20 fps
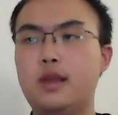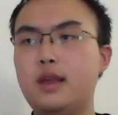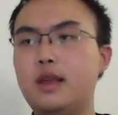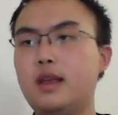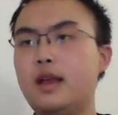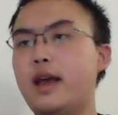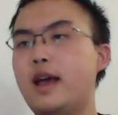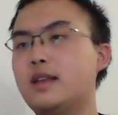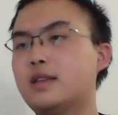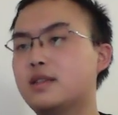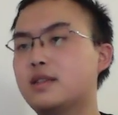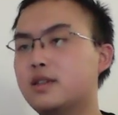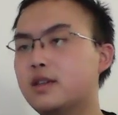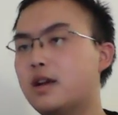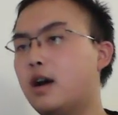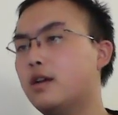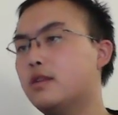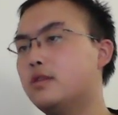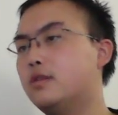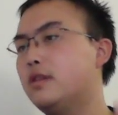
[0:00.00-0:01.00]
it has
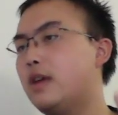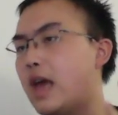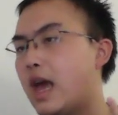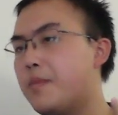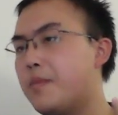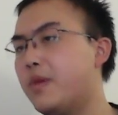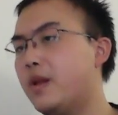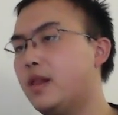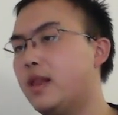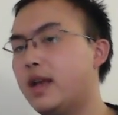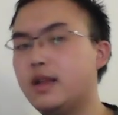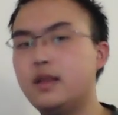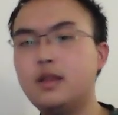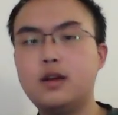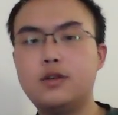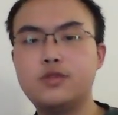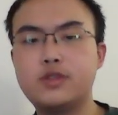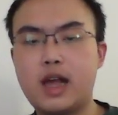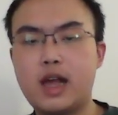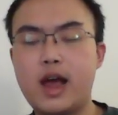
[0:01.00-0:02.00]
got to emulate
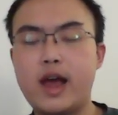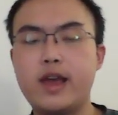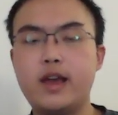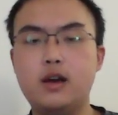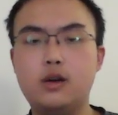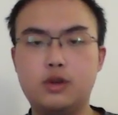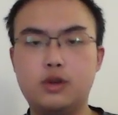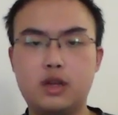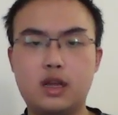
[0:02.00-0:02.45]
those I/O.